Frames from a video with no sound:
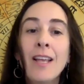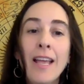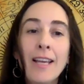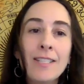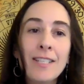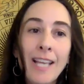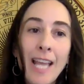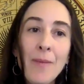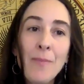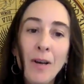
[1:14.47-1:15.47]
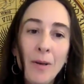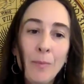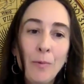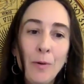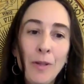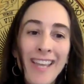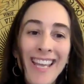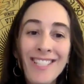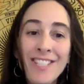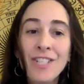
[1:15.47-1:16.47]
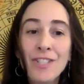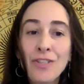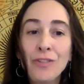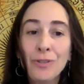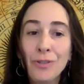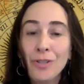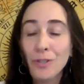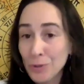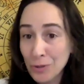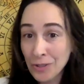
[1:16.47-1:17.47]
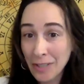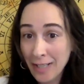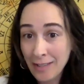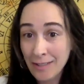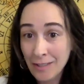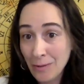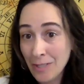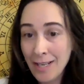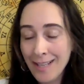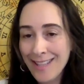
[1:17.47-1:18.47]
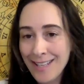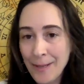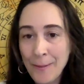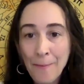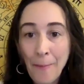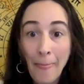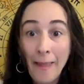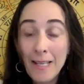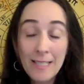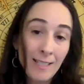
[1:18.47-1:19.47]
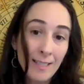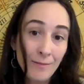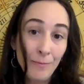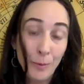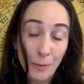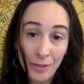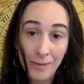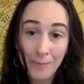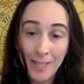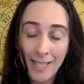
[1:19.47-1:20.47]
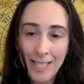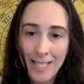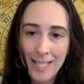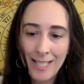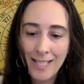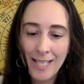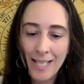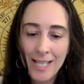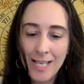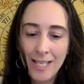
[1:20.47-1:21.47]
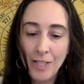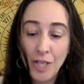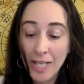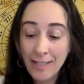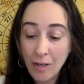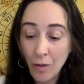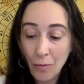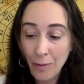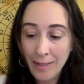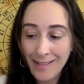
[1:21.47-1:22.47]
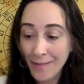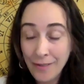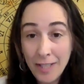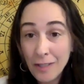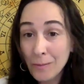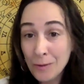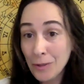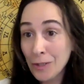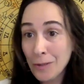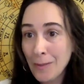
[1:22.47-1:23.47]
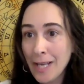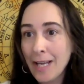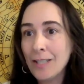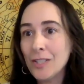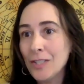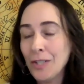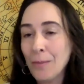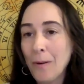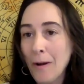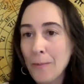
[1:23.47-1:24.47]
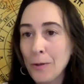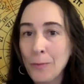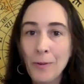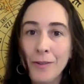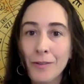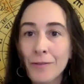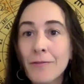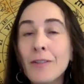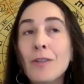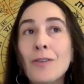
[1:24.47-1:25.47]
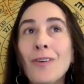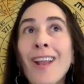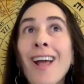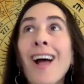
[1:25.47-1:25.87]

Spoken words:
And she came up with a digital Google calendar, which I think is kind of brilliant because then it's always available. You could be out, you can pop it open on your phone.